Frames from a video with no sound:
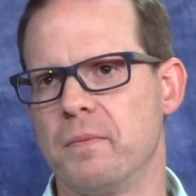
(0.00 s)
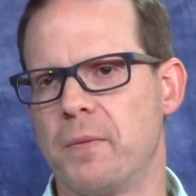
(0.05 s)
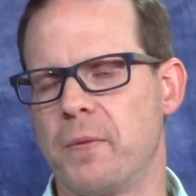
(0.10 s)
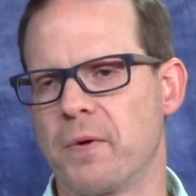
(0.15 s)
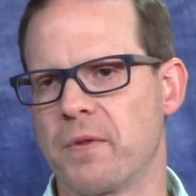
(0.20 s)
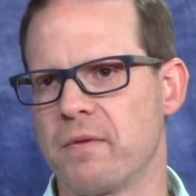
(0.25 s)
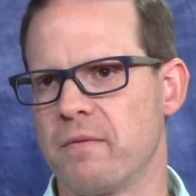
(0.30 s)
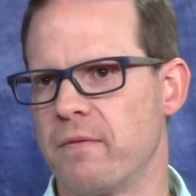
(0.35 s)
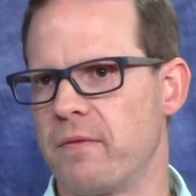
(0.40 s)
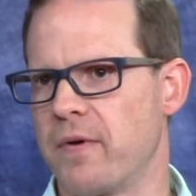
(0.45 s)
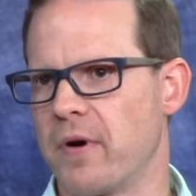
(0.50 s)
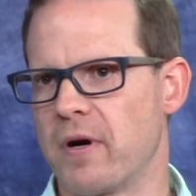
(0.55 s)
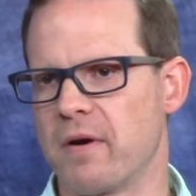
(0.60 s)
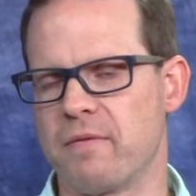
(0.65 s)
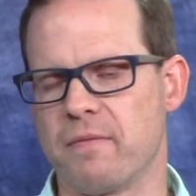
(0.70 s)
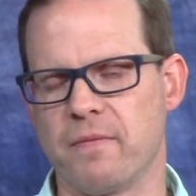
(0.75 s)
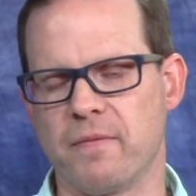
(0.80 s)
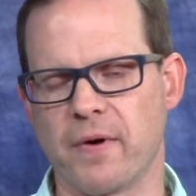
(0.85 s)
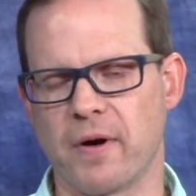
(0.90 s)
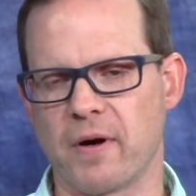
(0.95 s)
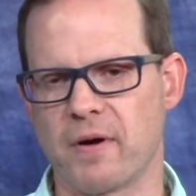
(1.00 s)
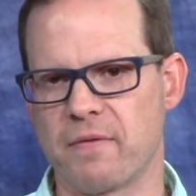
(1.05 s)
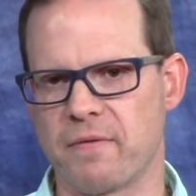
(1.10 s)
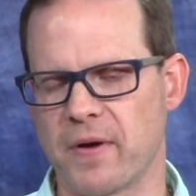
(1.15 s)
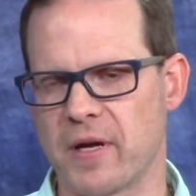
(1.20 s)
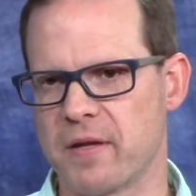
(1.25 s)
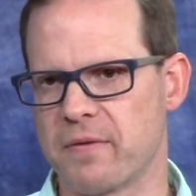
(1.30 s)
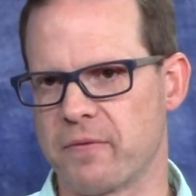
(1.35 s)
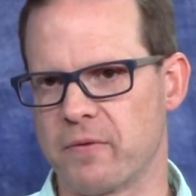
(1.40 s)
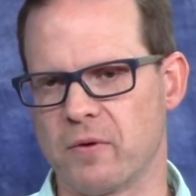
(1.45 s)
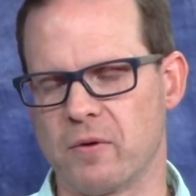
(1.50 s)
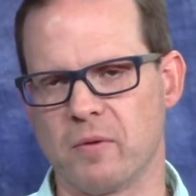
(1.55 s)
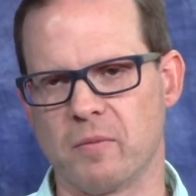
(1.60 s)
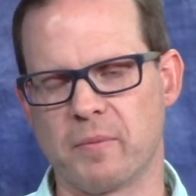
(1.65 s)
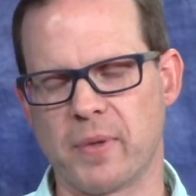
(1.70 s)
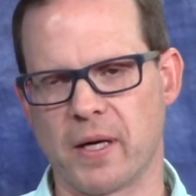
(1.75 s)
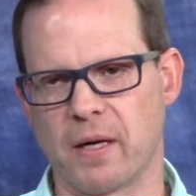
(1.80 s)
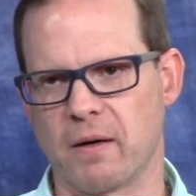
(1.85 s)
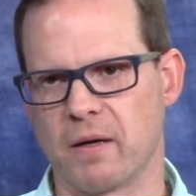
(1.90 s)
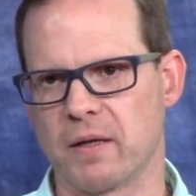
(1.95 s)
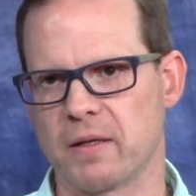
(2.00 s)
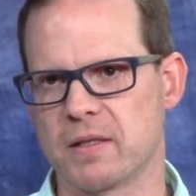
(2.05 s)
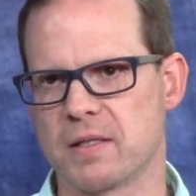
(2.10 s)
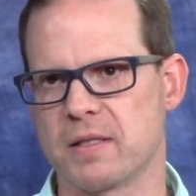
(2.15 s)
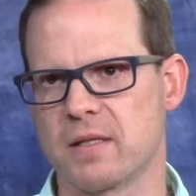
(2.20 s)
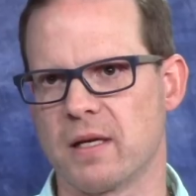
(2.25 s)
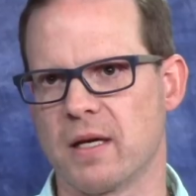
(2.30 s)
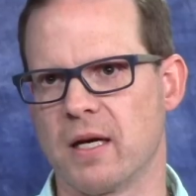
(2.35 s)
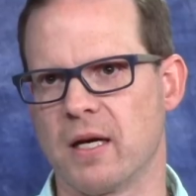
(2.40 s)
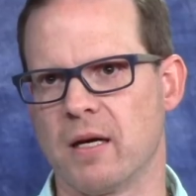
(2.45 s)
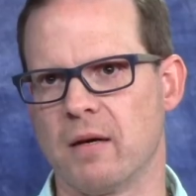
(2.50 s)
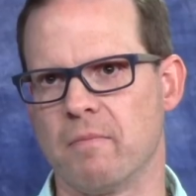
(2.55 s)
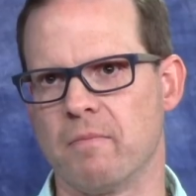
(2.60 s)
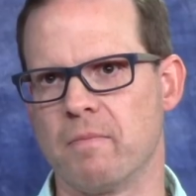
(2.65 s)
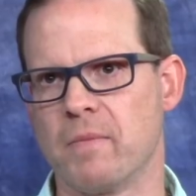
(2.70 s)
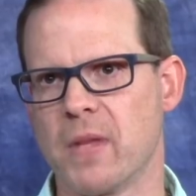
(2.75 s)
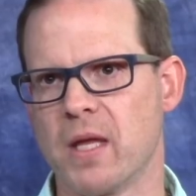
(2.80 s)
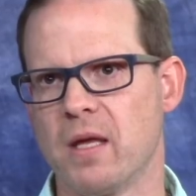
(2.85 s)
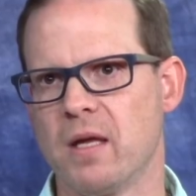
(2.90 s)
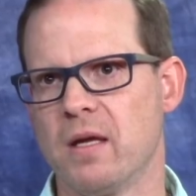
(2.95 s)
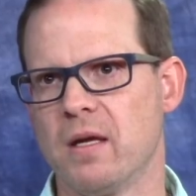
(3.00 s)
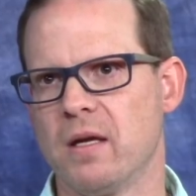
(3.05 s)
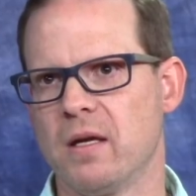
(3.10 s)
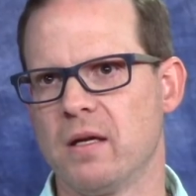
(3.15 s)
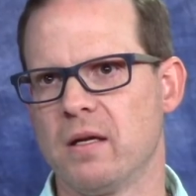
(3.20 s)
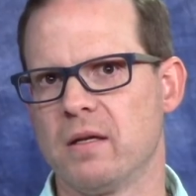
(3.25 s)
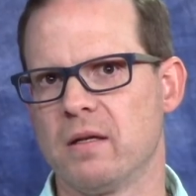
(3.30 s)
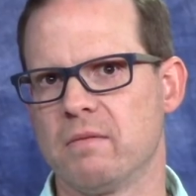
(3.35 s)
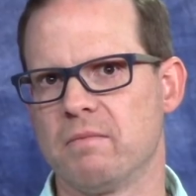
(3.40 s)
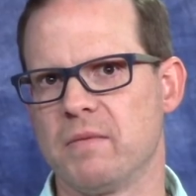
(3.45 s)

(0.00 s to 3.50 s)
both of them very very faithful parents. Um, Okay.